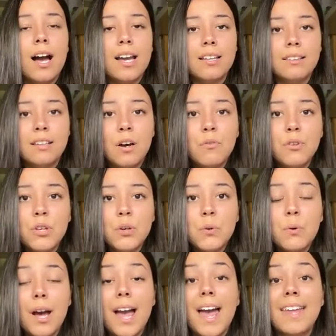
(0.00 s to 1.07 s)
I love
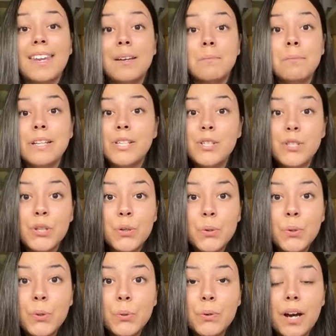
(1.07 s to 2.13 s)
you, and I miss
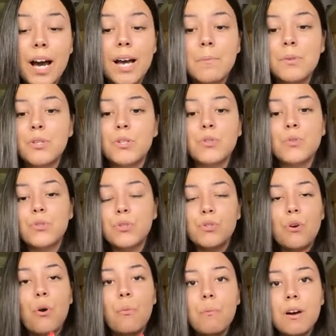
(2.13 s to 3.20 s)
you. I miss you
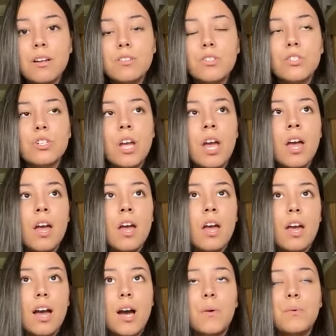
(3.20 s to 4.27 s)
so much.
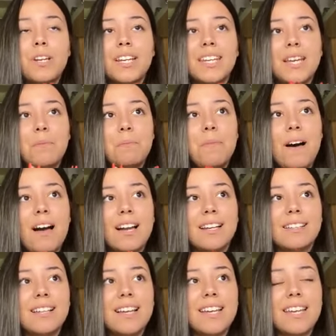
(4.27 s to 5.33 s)
I want to get
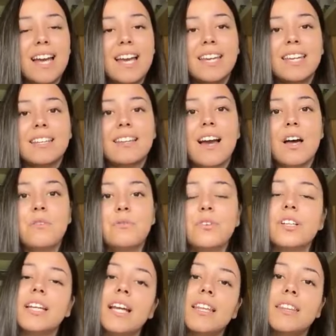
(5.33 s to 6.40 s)
back. Like, I cannot
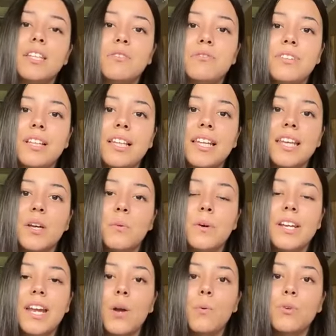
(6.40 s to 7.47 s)
forget the feeling
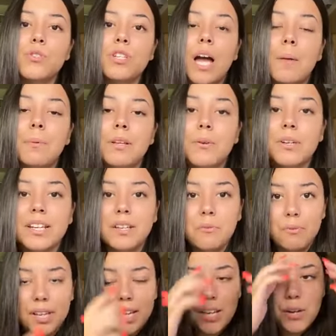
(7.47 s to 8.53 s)
when I was uploading
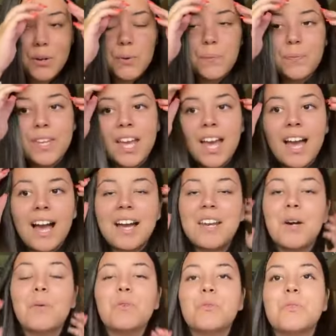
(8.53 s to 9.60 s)
a video
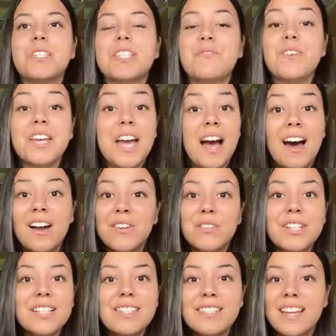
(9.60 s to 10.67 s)
and I was receiving
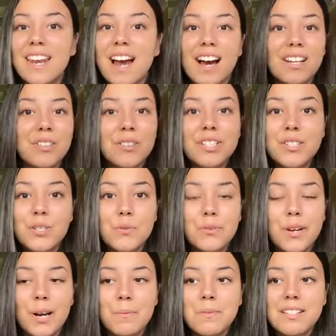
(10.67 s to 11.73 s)
hundreds and hundreds
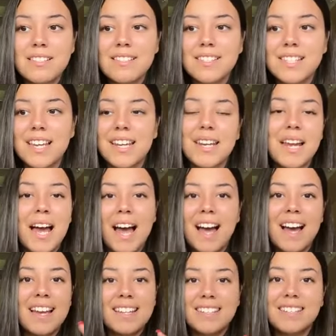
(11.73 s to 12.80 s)
of comments, and
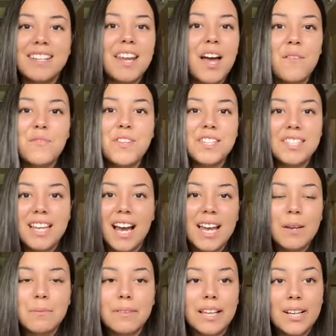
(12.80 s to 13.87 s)
I didn't have the
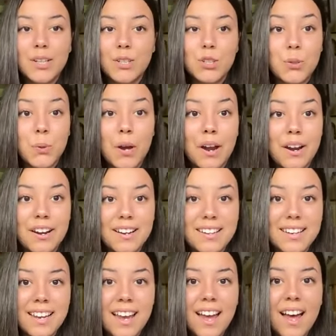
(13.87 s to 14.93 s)
time, like, to
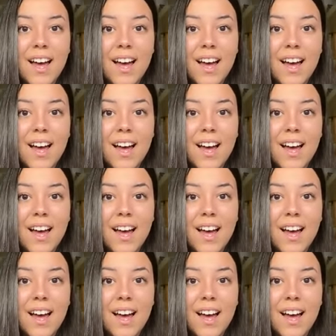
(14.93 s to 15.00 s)
hurt